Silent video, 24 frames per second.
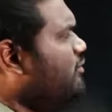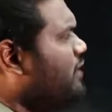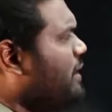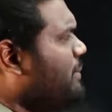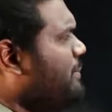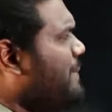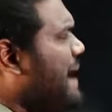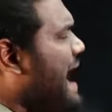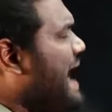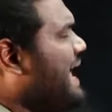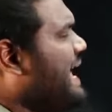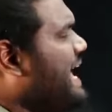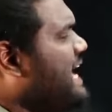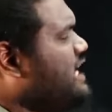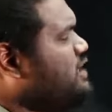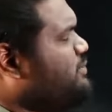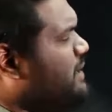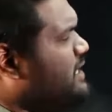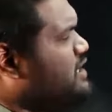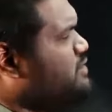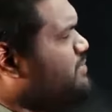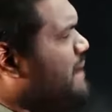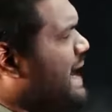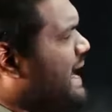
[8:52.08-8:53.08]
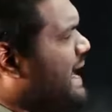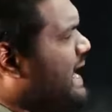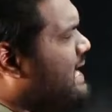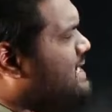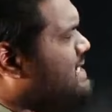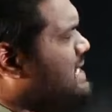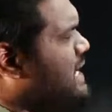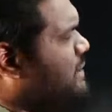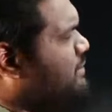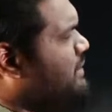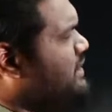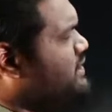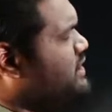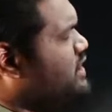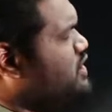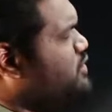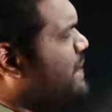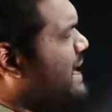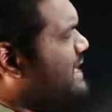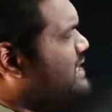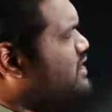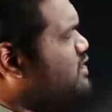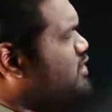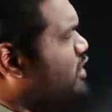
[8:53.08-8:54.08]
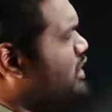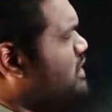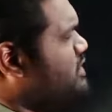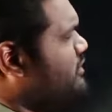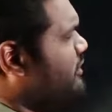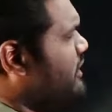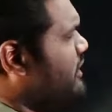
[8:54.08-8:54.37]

for bank aspirants, bank examinations batches also